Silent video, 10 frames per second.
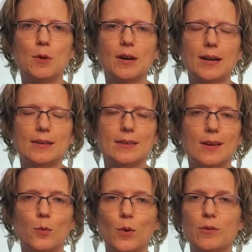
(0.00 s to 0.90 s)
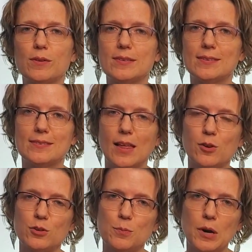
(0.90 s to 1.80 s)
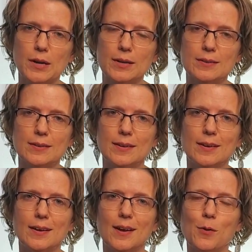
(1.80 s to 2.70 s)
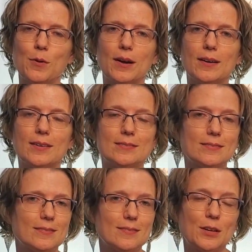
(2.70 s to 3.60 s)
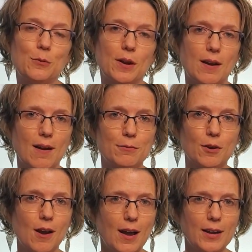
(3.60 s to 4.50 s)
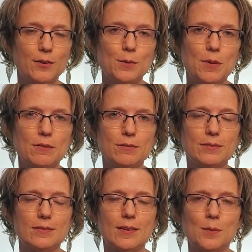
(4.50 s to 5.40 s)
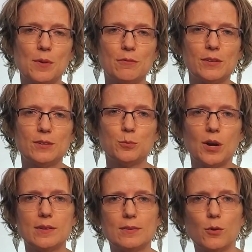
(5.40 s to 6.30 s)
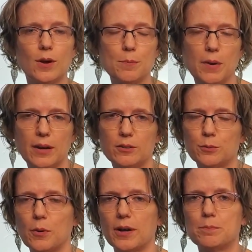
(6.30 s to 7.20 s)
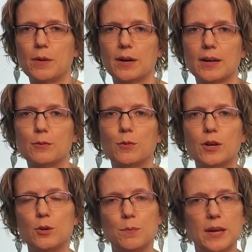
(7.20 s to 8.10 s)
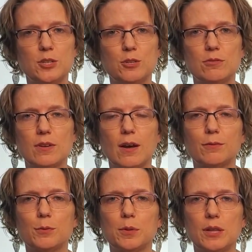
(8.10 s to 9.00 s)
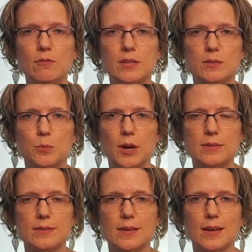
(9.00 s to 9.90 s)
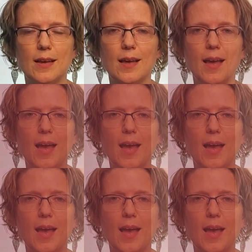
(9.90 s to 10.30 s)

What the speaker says: market, whether it's a seller's market where you want to offer higher above list price, or a buyer's market where you may choose to offer below list price. If